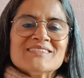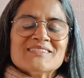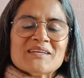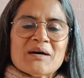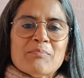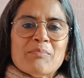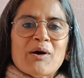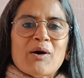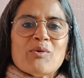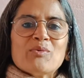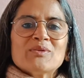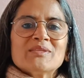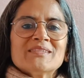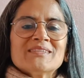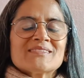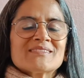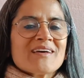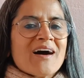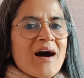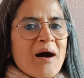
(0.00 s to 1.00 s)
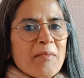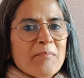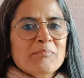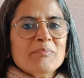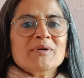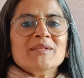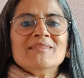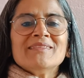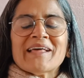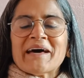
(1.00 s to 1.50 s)
it about this
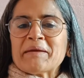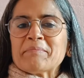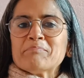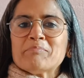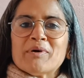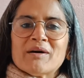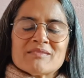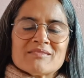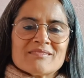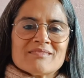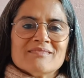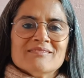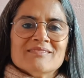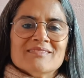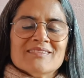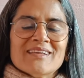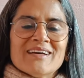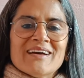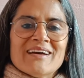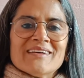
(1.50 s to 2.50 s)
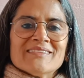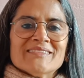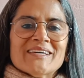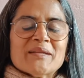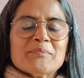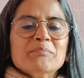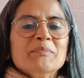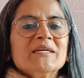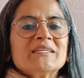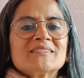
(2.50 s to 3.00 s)
humble lime particle
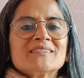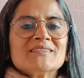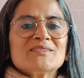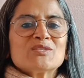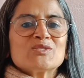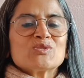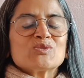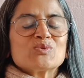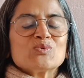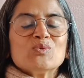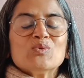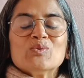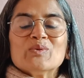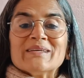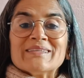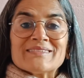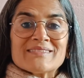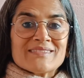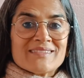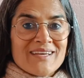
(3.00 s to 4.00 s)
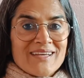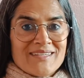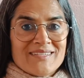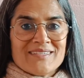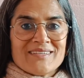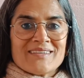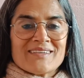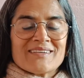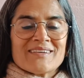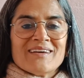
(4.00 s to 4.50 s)
that makes it so
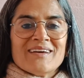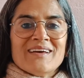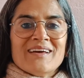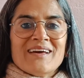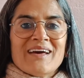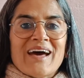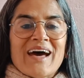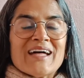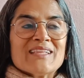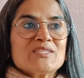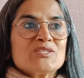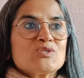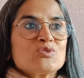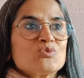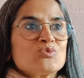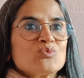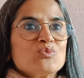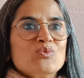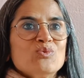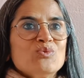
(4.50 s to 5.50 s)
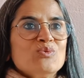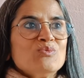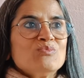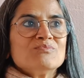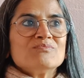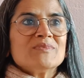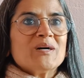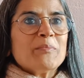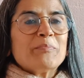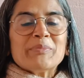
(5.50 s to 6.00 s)
aesthetic and
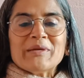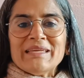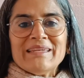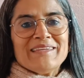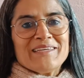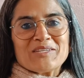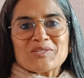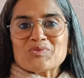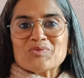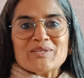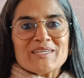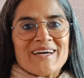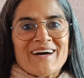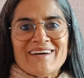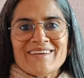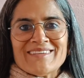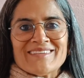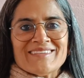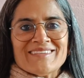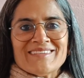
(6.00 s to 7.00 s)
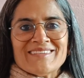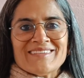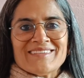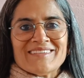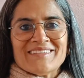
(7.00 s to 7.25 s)
so appealing to the eye?